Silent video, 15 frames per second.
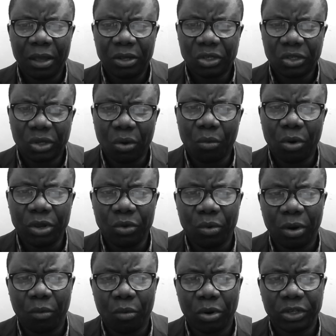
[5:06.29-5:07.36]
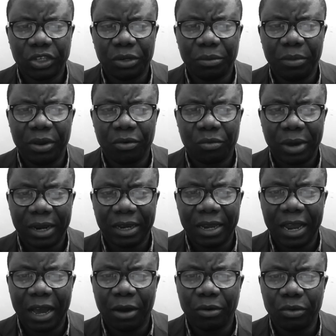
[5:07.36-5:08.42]
Someone, you are watching me right
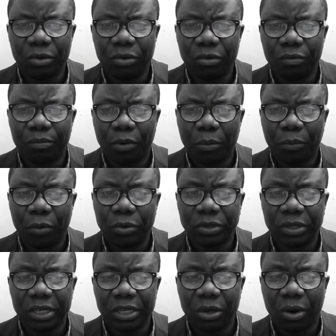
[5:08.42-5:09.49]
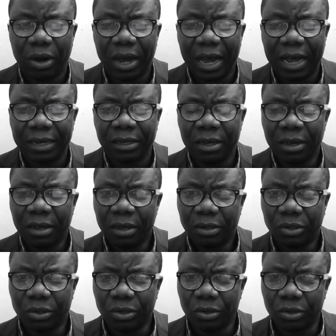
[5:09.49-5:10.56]
now, you propose in your heart
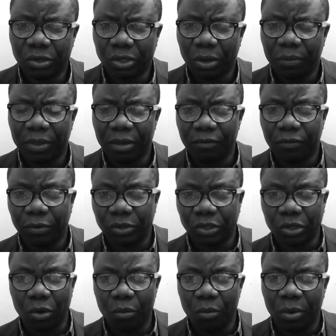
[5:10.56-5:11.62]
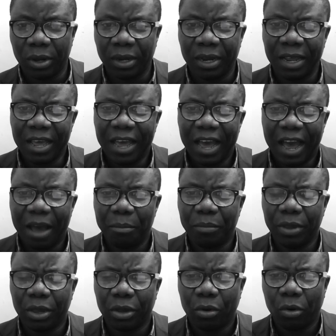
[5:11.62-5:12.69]
to do something for someone. And
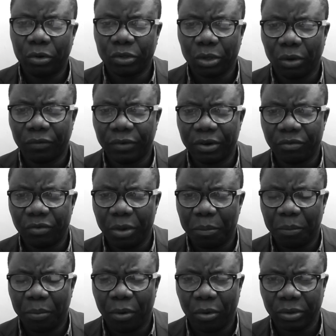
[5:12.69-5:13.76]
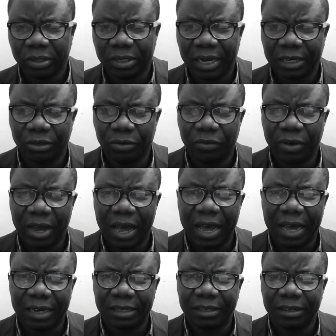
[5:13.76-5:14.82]
because of the report that you've
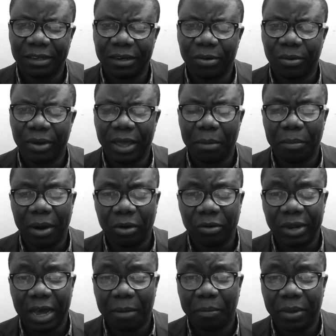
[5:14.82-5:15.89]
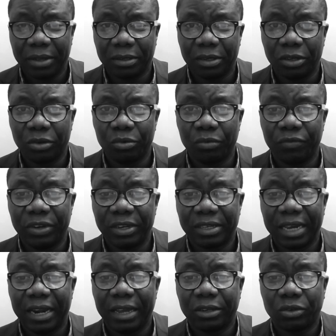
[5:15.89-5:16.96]
heard, you know, about that person, you've
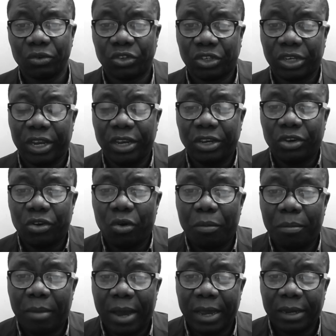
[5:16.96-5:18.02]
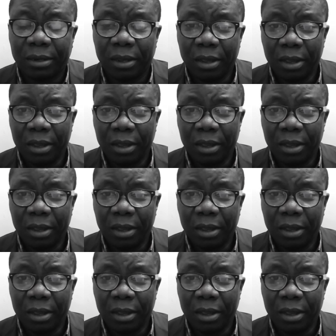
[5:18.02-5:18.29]
decided to change your mind.